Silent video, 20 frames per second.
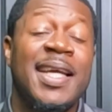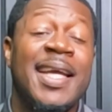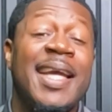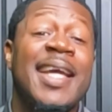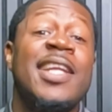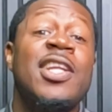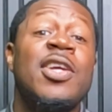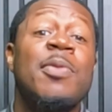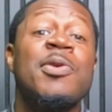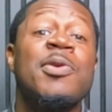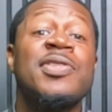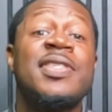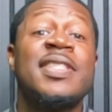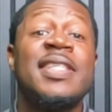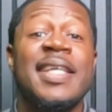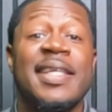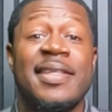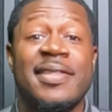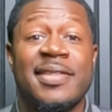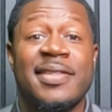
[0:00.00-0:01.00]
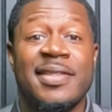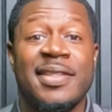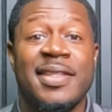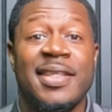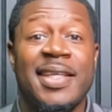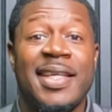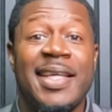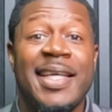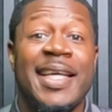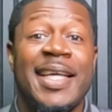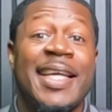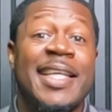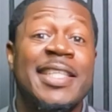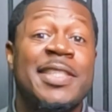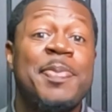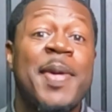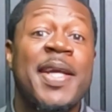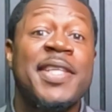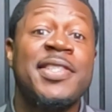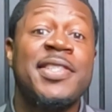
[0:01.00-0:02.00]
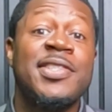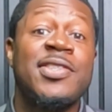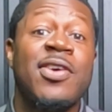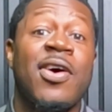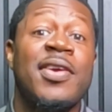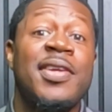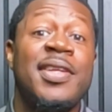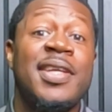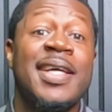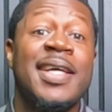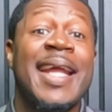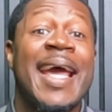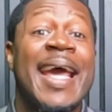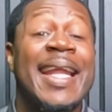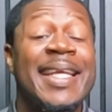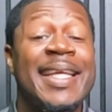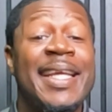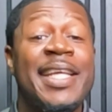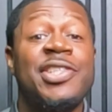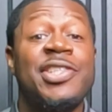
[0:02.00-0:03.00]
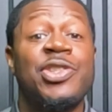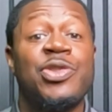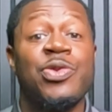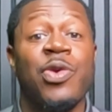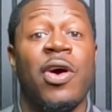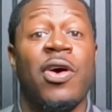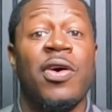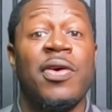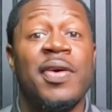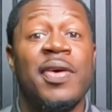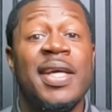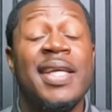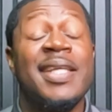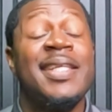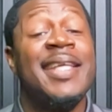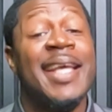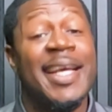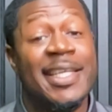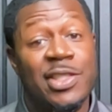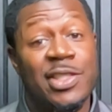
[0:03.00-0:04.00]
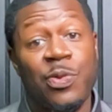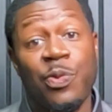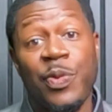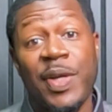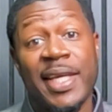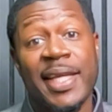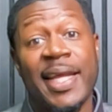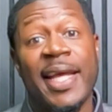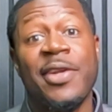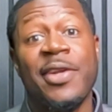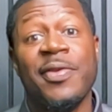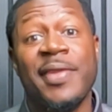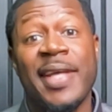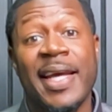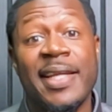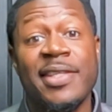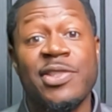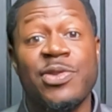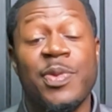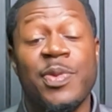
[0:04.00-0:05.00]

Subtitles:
And number 6, inspections are done at each draw. Yes, we can handle that as